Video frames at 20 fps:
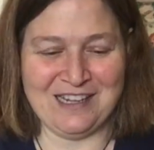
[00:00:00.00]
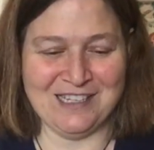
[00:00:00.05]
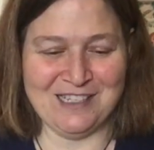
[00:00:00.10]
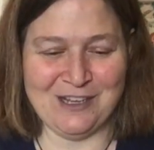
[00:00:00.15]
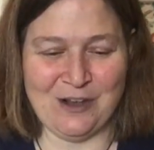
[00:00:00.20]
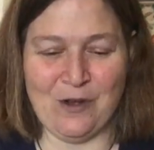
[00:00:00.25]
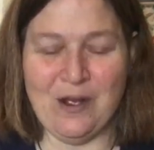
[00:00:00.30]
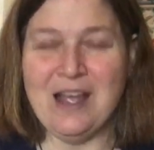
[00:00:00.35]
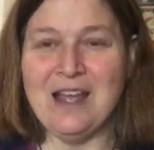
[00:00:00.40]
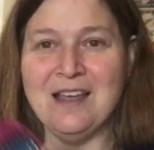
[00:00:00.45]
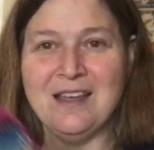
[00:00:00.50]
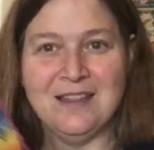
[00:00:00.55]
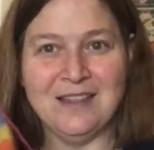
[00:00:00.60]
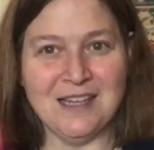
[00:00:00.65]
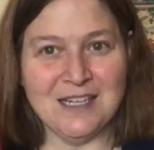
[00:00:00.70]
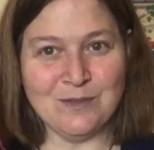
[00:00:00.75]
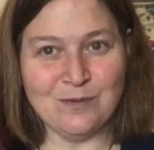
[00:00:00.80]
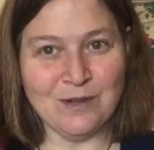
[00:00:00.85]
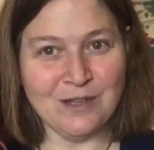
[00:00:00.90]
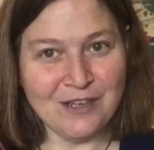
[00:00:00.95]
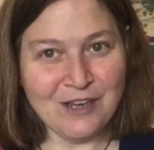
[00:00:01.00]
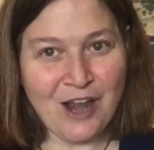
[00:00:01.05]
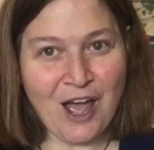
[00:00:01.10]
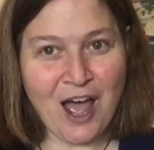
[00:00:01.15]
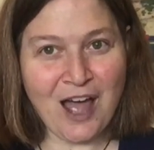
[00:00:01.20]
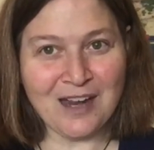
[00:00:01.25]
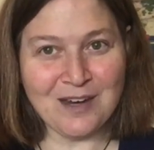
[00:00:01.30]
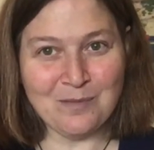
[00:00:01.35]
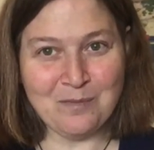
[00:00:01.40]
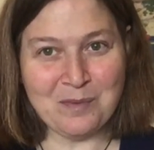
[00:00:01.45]
So this will
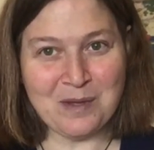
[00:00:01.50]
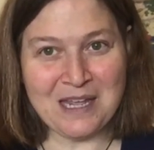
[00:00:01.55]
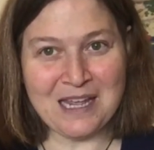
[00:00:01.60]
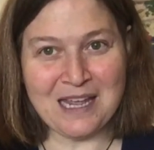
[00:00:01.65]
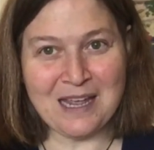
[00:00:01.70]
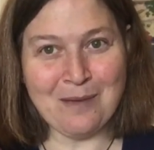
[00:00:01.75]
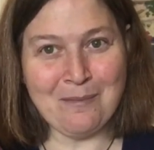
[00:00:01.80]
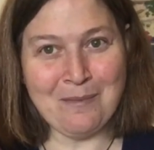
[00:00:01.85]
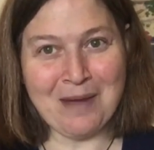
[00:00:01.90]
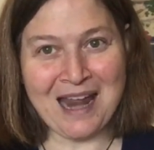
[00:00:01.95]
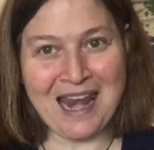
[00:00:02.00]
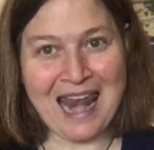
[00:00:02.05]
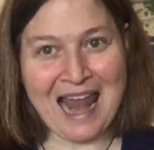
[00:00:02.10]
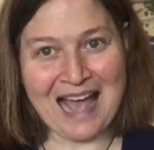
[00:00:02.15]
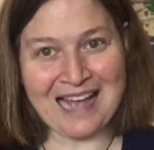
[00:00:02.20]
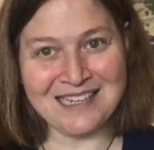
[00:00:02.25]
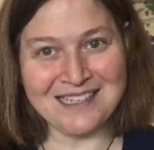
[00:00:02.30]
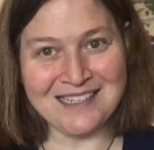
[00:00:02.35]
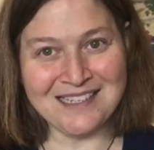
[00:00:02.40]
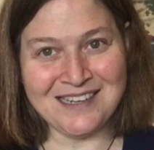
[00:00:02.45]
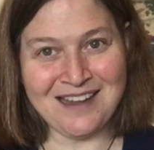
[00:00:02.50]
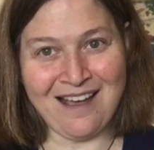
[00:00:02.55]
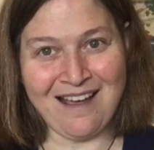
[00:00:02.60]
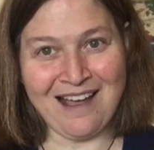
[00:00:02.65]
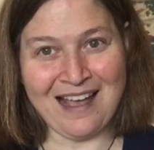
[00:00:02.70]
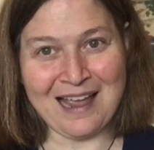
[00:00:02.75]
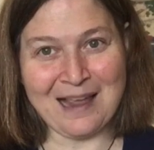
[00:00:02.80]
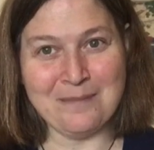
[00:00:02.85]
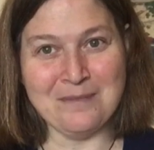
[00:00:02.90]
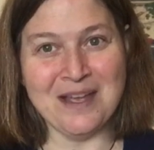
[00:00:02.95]
not be my last
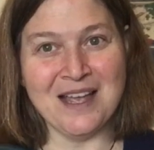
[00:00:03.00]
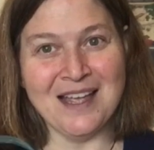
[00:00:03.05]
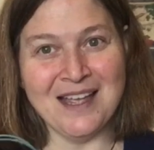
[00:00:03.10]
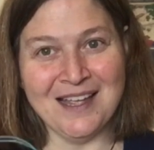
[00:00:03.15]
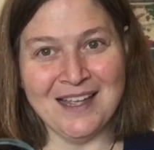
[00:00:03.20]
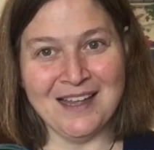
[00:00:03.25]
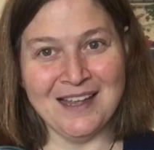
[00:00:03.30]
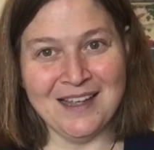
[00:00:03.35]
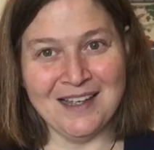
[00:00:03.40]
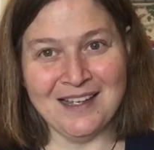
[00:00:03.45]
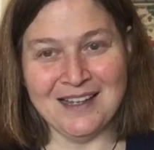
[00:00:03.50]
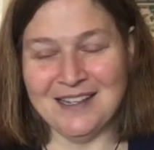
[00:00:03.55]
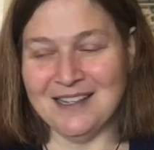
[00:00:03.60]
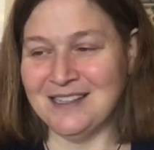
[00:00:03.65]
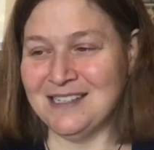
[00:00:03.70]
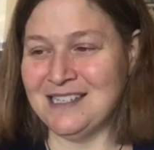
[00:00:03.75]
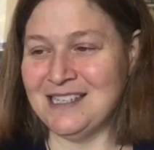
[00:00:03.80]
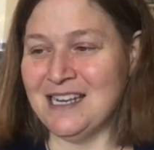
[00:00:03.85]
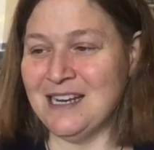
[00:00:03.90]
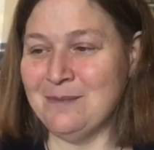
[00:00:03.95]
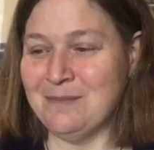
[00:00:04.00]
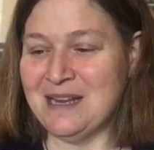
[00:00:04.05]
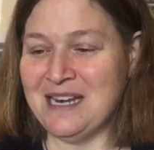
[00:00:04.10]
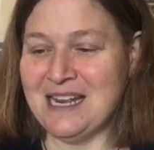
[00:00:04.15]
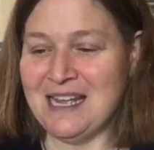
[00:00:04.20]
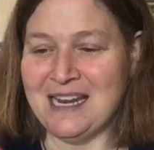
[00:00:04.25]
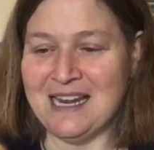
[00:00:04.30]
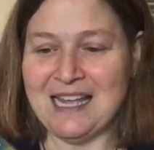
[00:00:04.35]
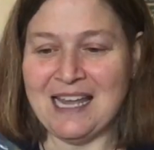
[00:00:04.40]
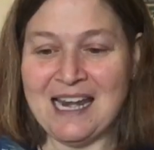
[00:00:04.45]
time cinnamon
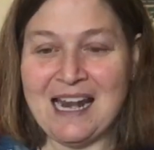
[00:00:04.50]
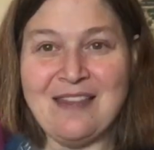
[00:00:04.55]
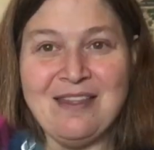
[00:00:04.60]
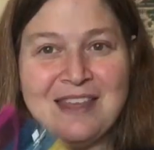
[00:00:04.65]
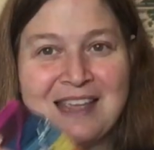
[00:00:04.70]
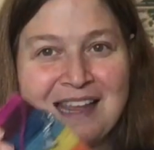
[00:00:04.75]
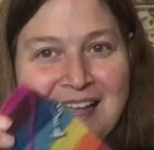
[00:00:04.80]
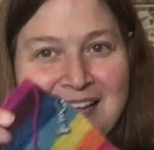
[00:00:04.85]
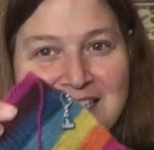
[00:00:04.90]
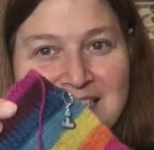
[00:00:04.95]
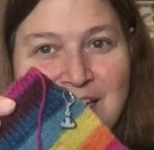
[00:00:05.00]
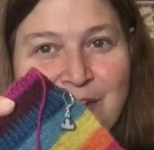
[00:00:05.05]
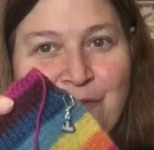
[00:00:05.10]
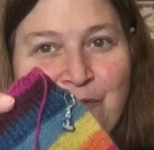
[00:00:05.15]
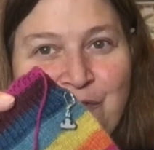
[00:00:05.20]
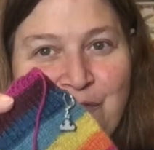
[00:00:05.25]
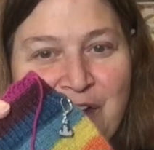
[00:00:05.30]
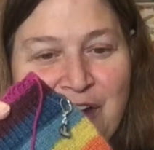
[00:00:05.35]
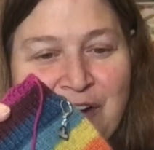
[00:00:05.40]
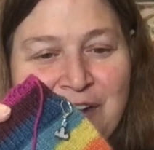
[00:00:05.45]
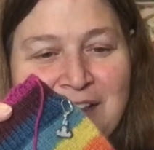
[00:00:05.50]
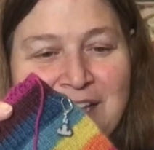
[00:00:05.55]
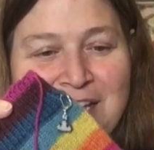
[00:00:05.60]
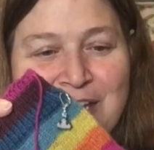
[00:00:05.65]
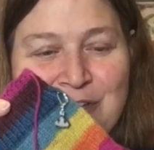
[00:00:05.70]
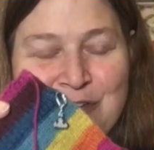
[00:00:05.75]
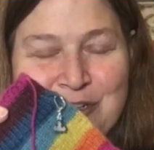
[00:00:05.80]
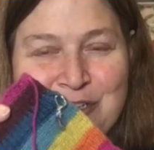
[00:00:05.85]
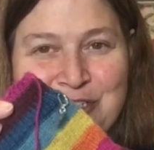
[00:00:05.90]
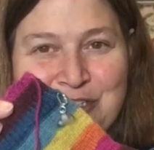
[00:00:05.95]
knitting, and I think I did a fairly
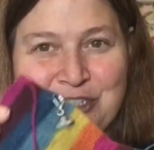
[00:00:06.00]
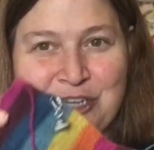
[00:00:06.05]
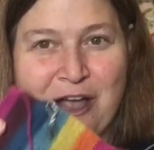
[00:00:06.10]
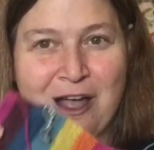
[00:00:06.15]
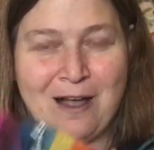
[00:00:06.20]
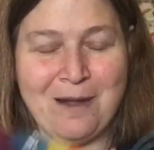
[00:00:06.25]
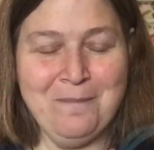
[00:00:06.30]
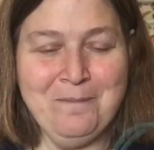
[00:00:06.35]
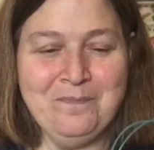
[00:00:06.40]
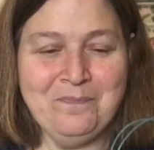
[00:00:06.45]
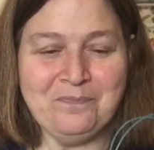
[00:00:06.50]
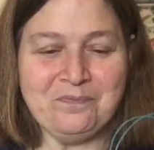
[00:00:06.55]
good job.